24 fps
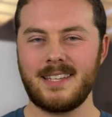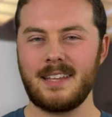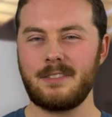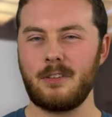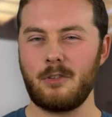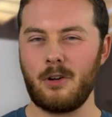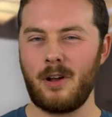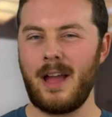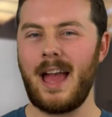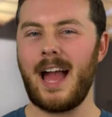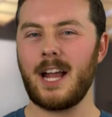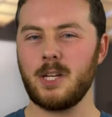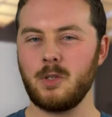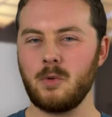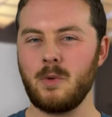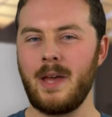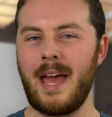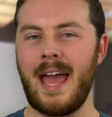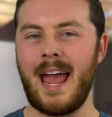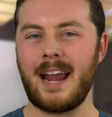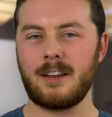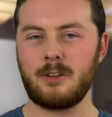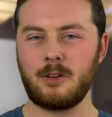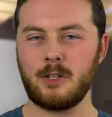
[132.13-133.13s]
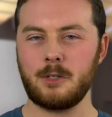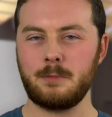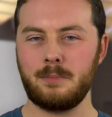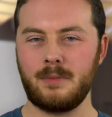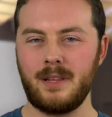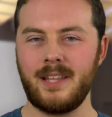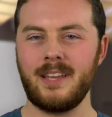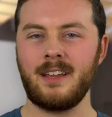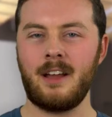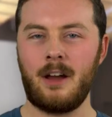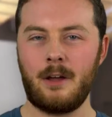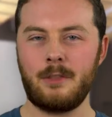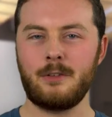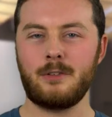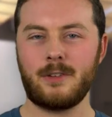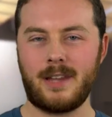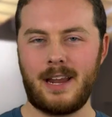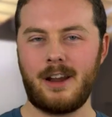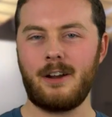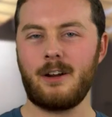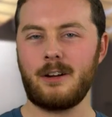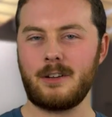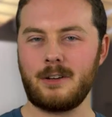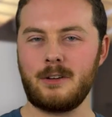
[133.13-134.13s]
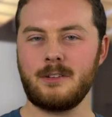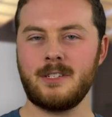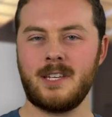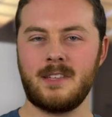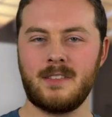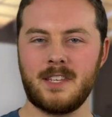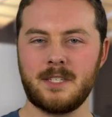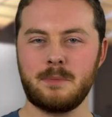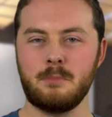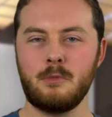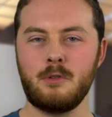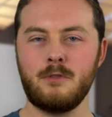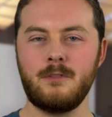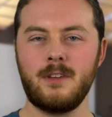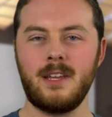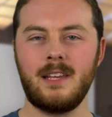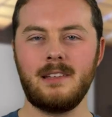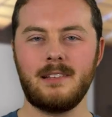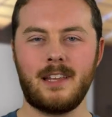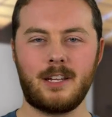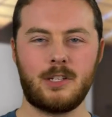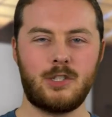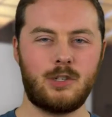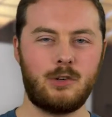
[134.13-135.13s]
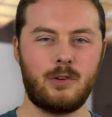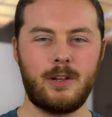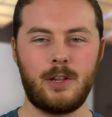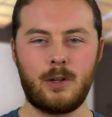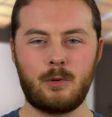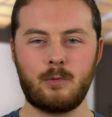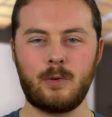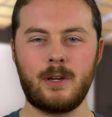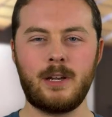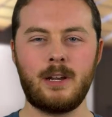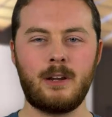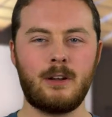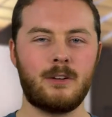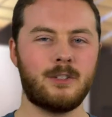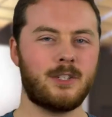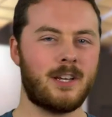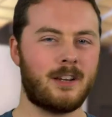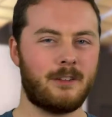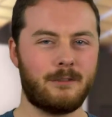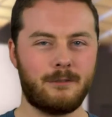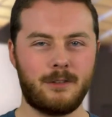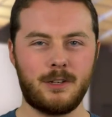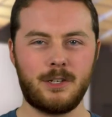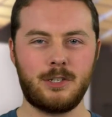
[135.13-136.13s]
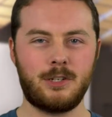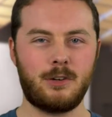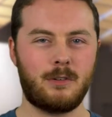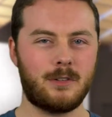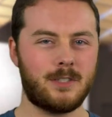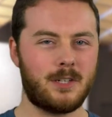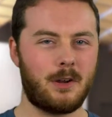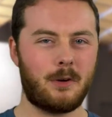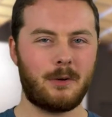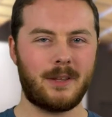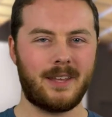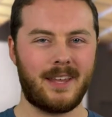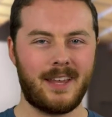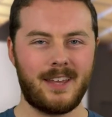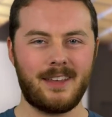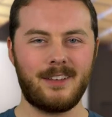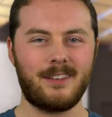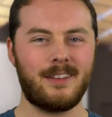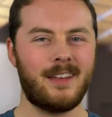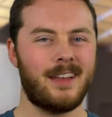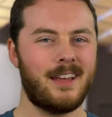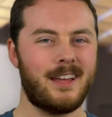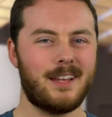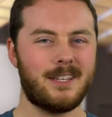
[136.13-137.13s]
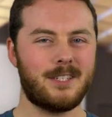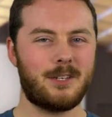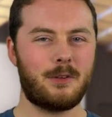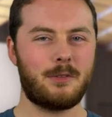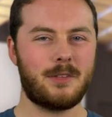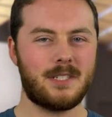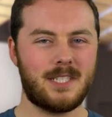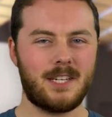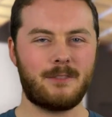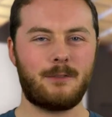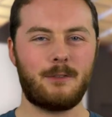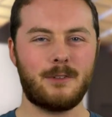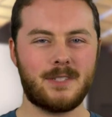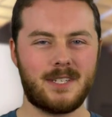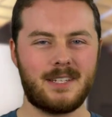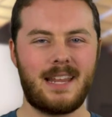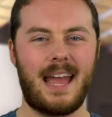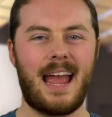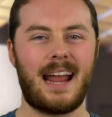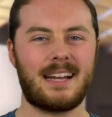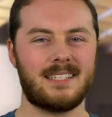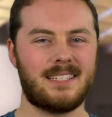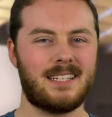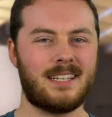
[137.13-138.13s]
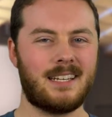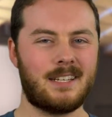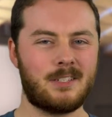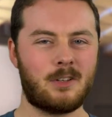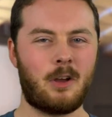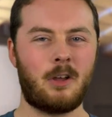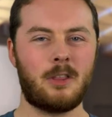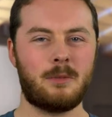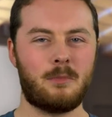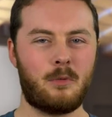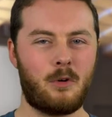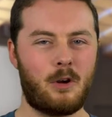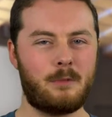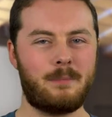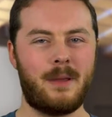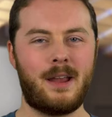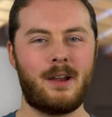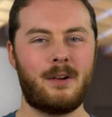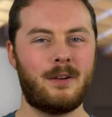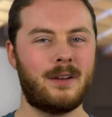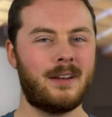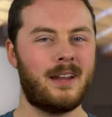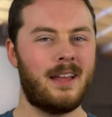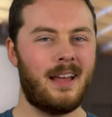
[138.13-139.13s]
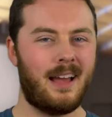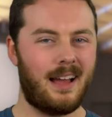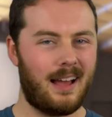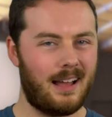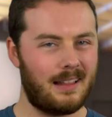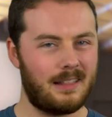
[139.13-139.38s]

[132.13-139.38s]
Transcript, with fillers: is that there are actual actors playing other characters in this movie, like Judy Greer, Jenna Fischer, and Tony Hale, so the difference in acting is all the more apparent.